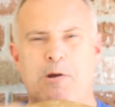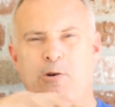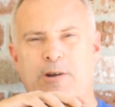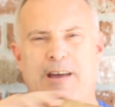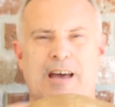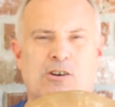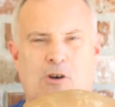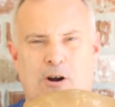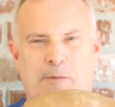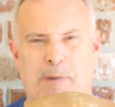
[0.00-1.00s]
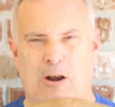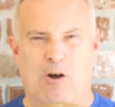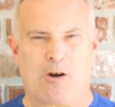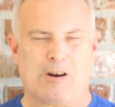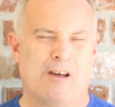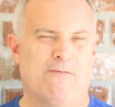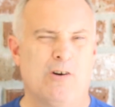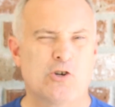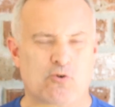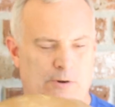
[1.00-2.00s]
Meerkat Target by Longclife
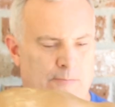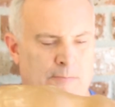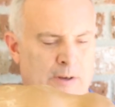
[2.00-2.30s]
Archery.